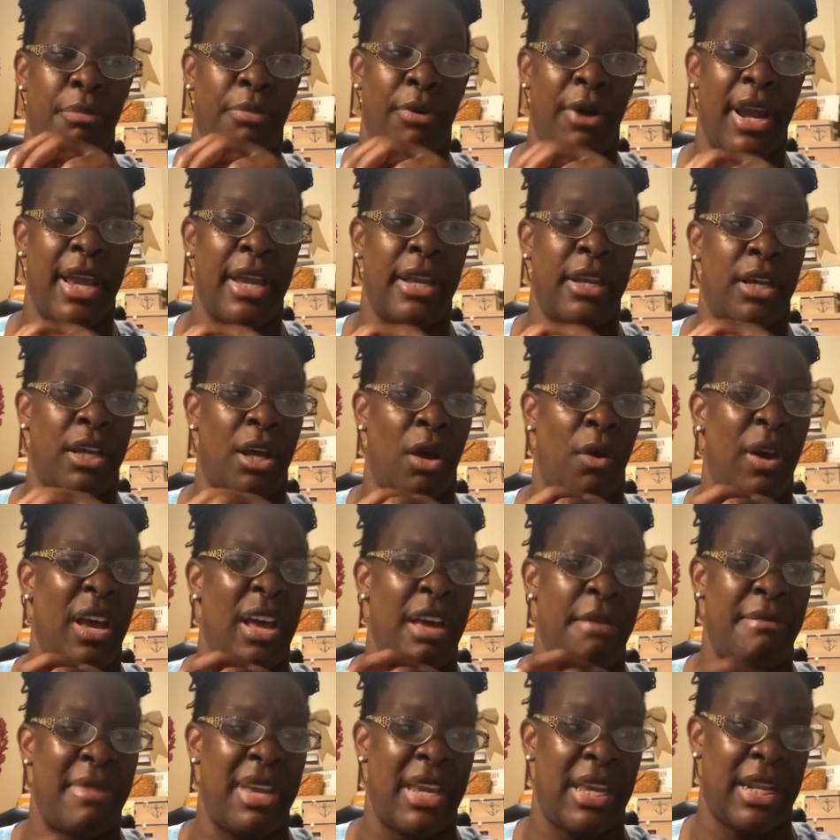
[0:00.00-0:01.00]
So
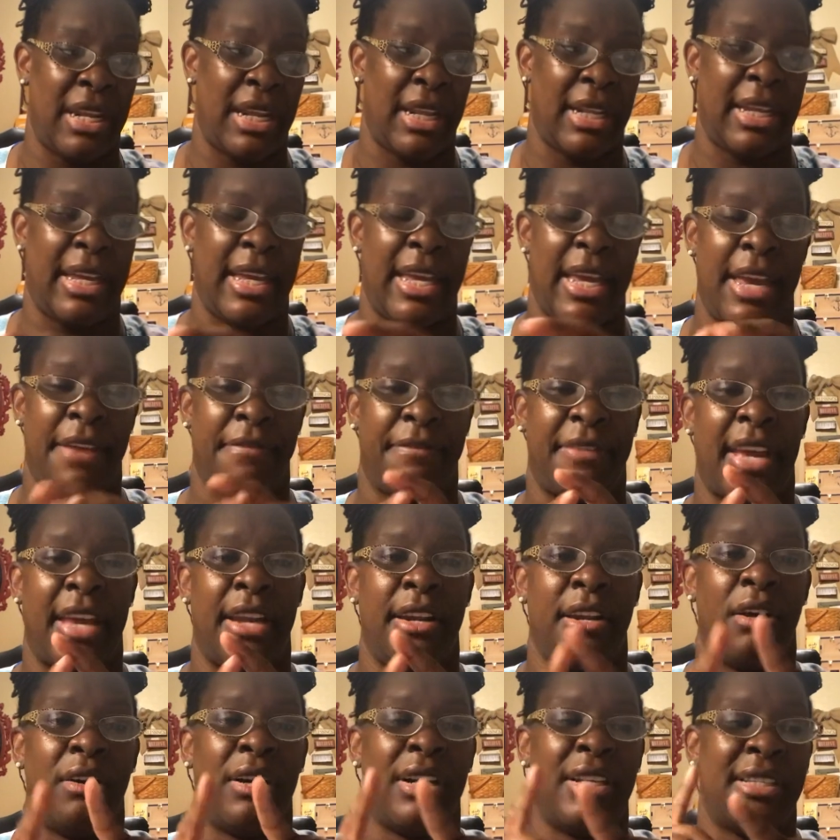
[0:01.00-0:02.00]
if their water break,
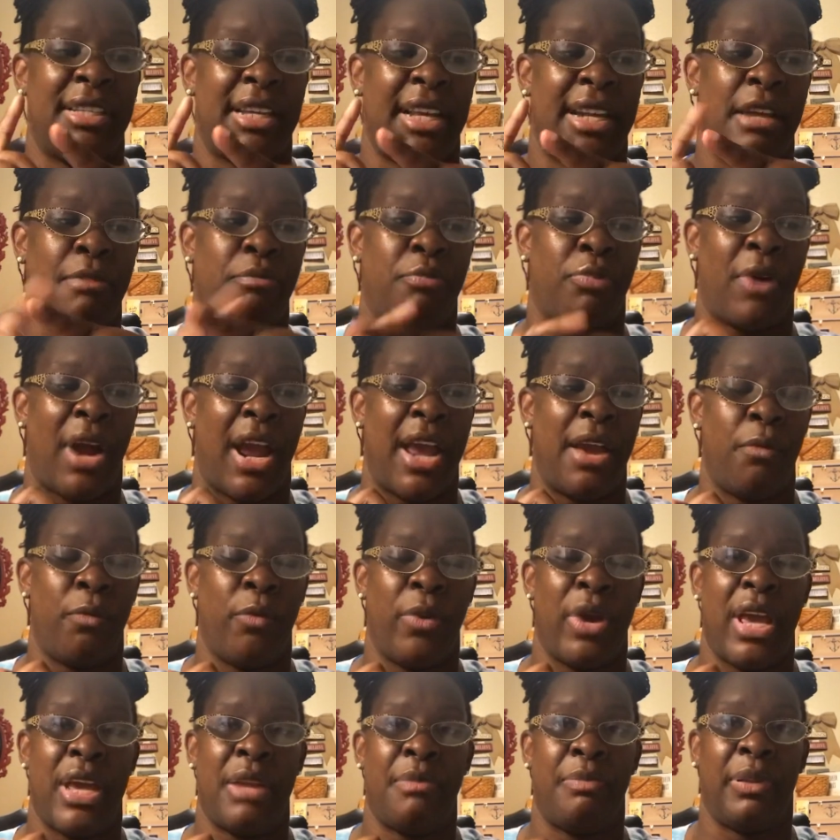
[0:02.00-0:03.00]
go immediately. If
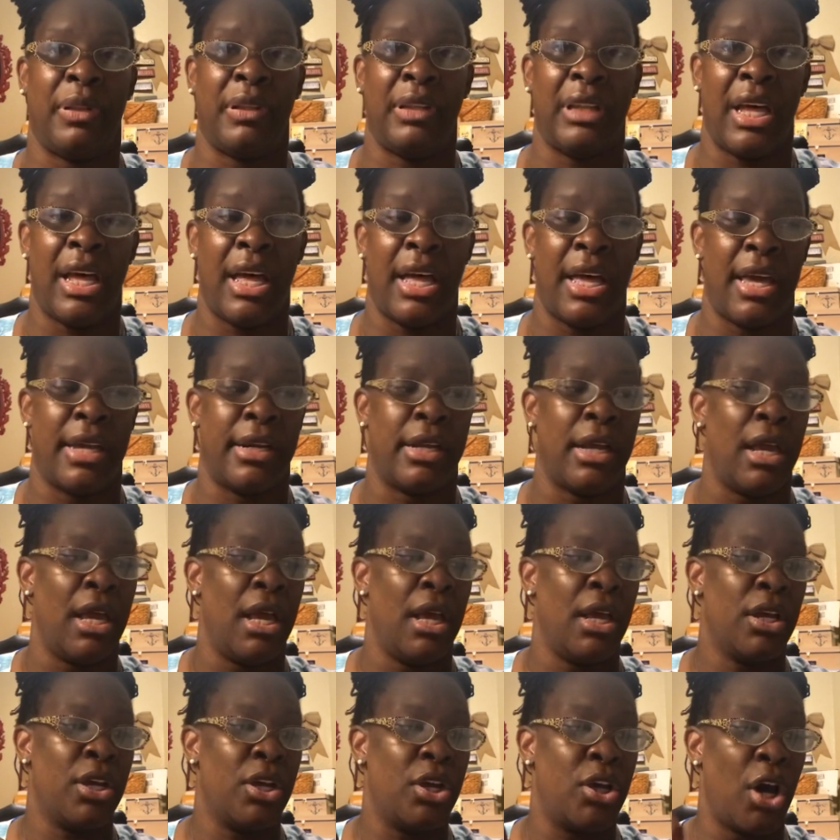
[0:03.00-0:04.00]
they notice any
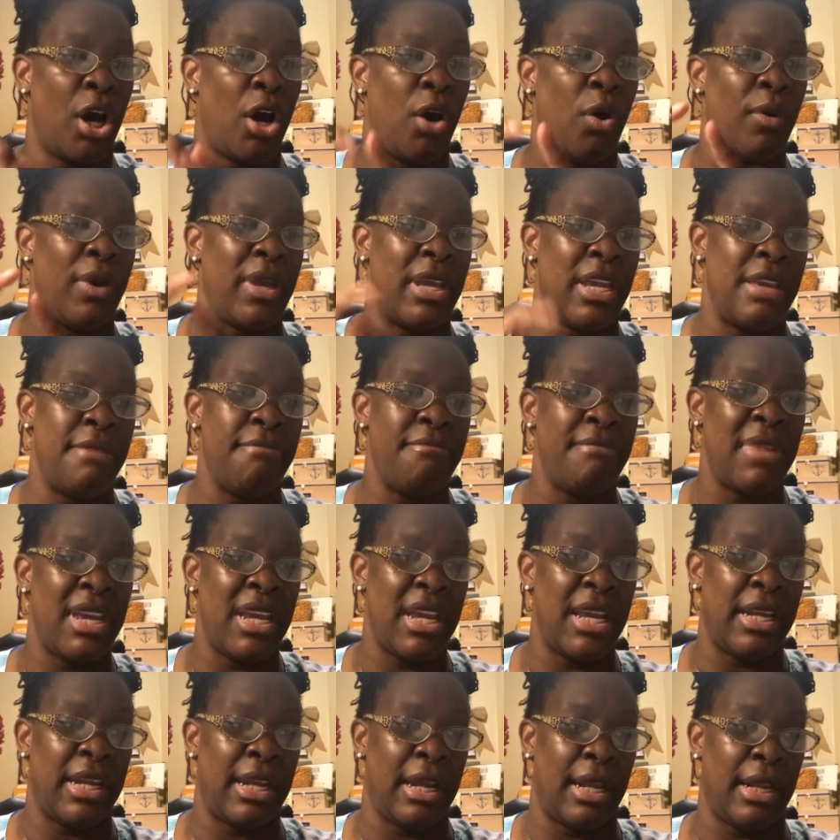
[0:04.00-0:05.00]
bright red
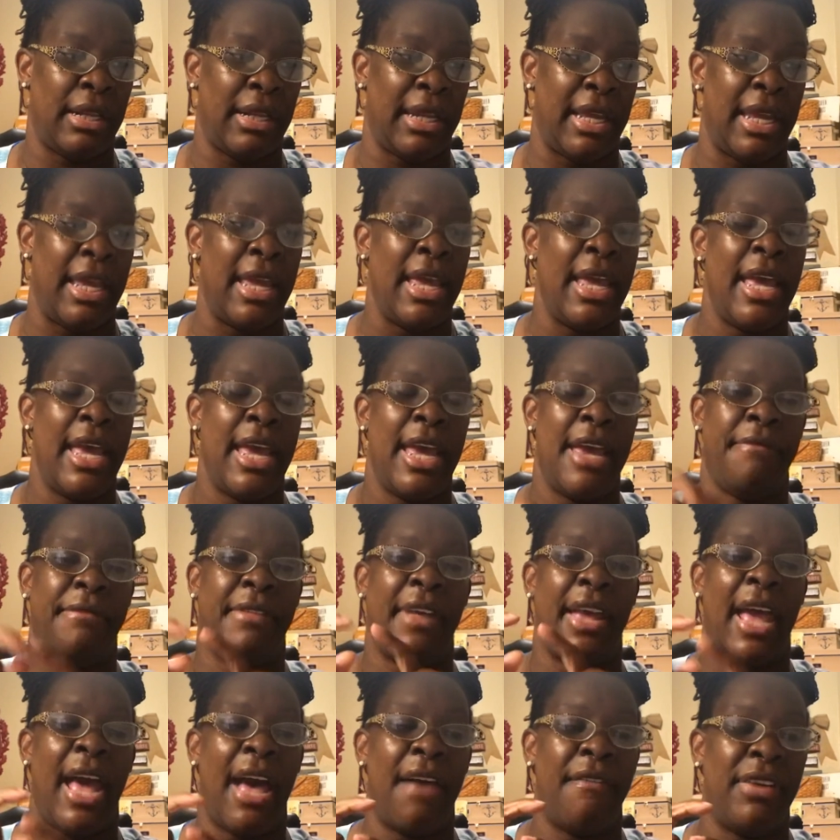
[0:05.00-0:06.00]
blood, go
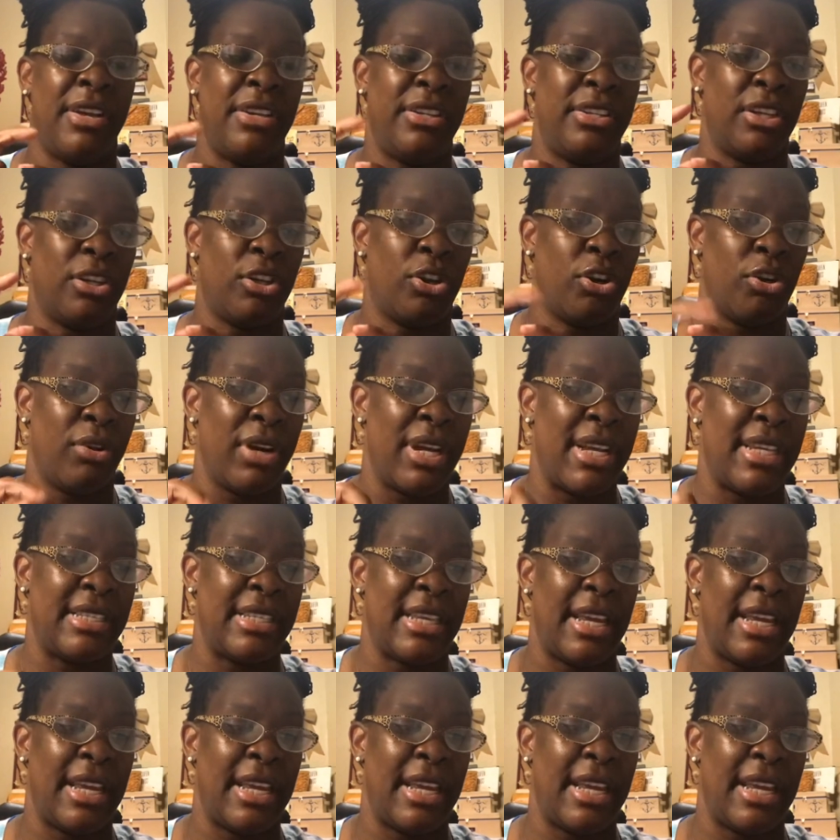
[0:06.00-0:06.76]
immediately.